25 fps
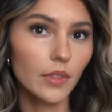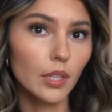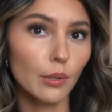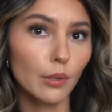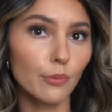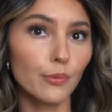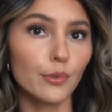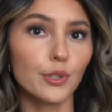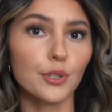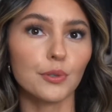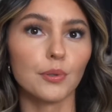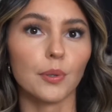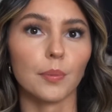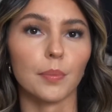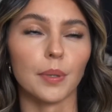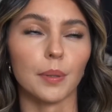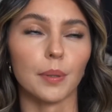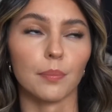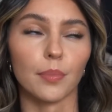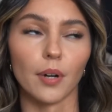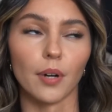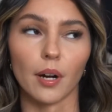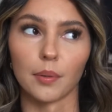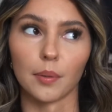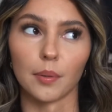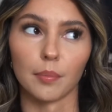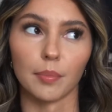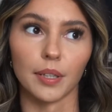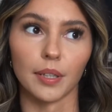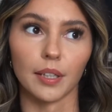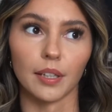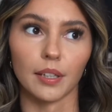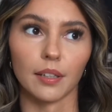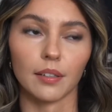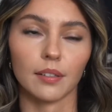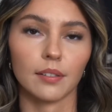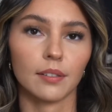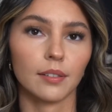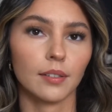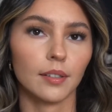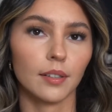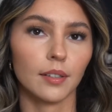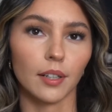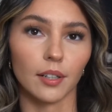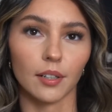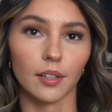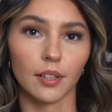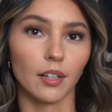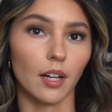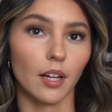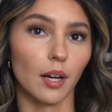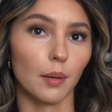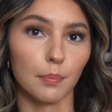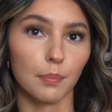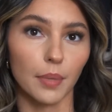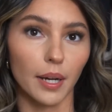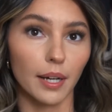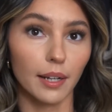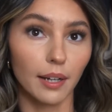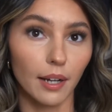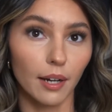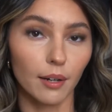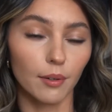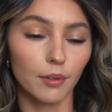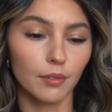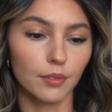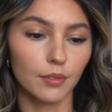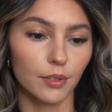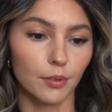which will be probably up by now.